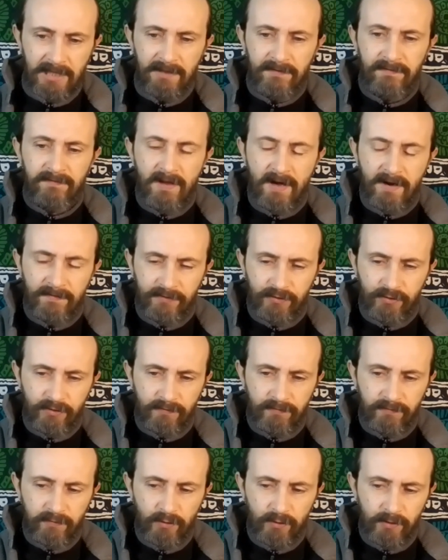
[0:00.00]
Live life to
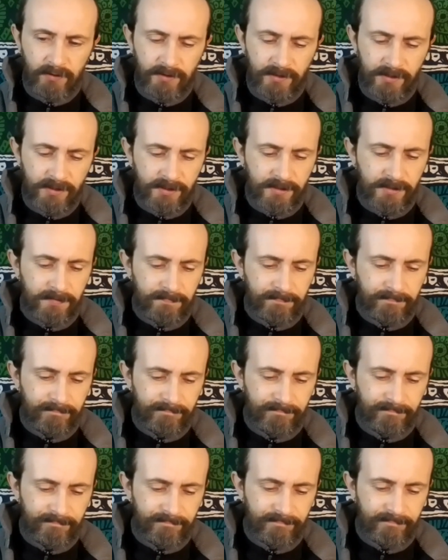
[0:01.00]
the fullest.
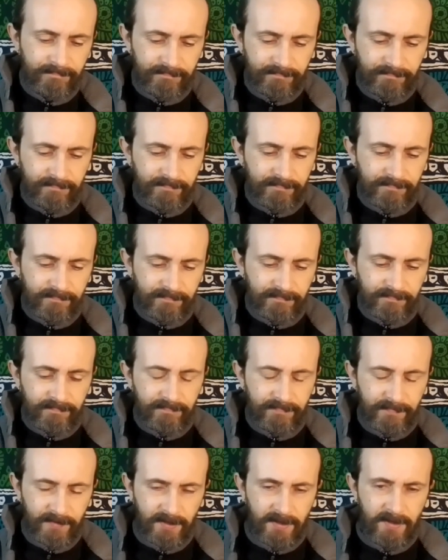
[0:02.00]

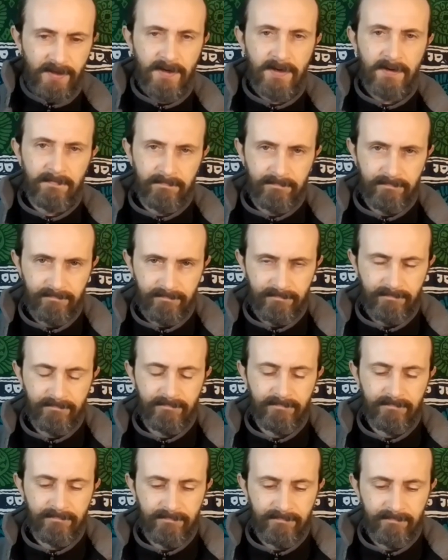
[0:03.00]
Okay.
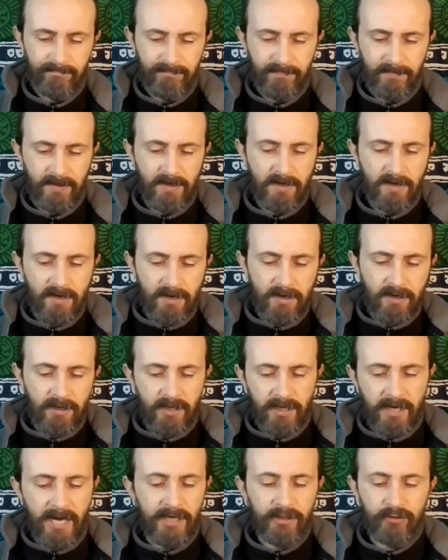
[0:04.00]

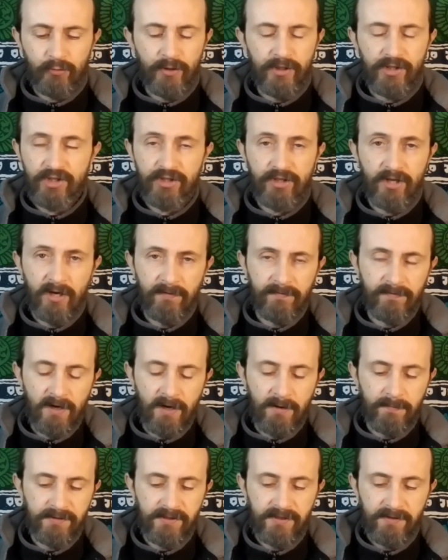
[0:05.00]
Can't reach Ten of
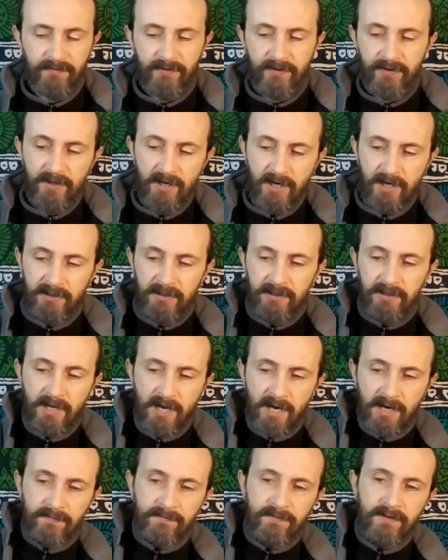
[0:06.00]
Cups if you're not in the
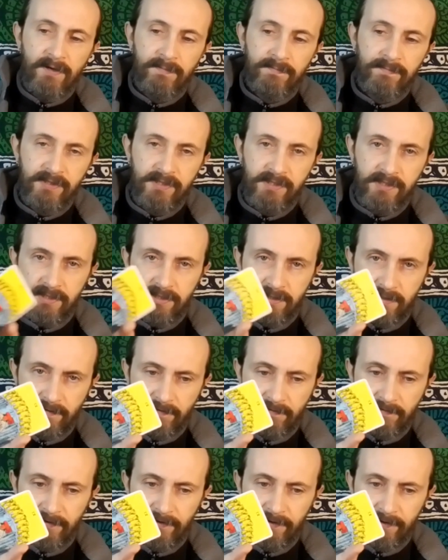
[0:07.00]
Nine of Cups
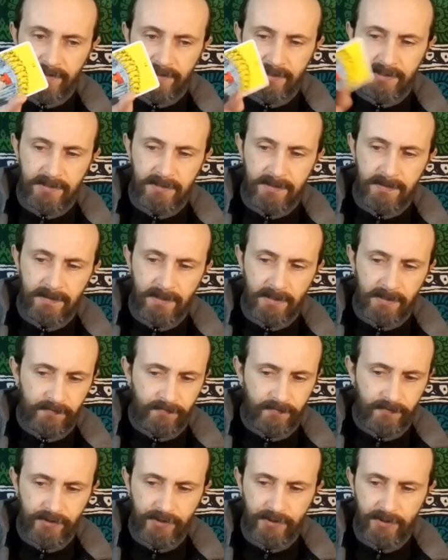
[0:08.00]
first. That's
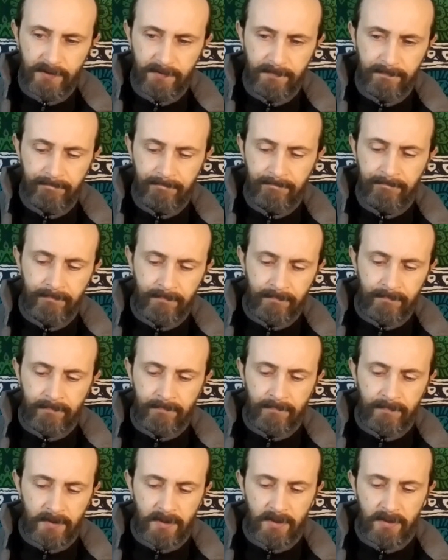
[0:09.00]
for sure.
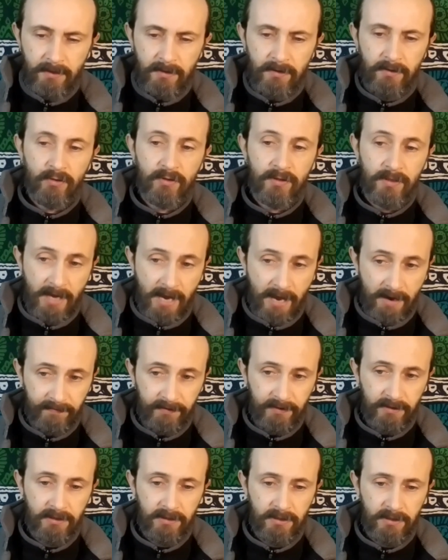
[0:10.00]
Okay, you can have
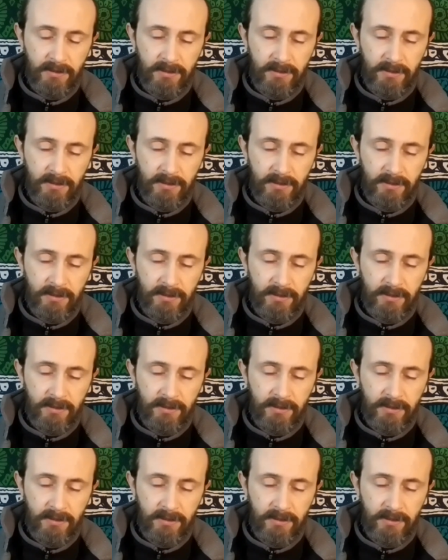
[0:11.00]
it,